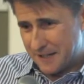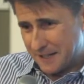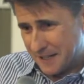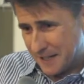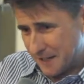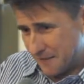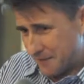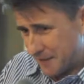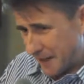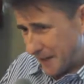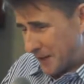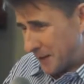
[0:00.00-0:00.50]

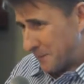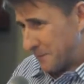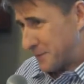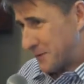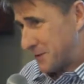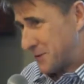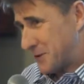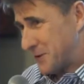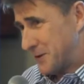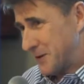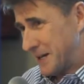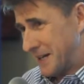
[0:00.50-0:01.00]
give that up for
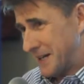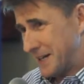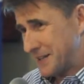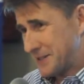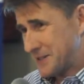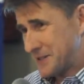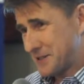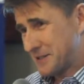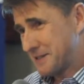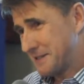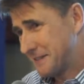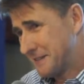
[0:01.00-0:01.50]
2
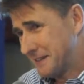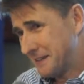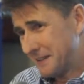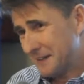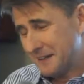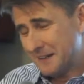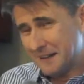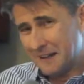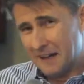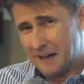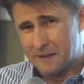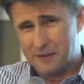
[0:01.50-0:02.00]
years.
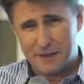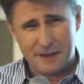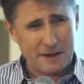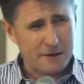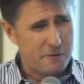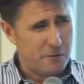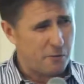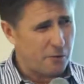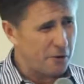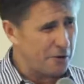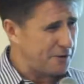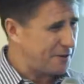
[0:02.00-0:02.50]
I
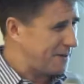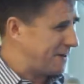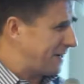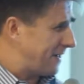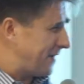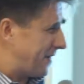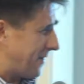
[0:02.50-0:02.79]
think Wharton in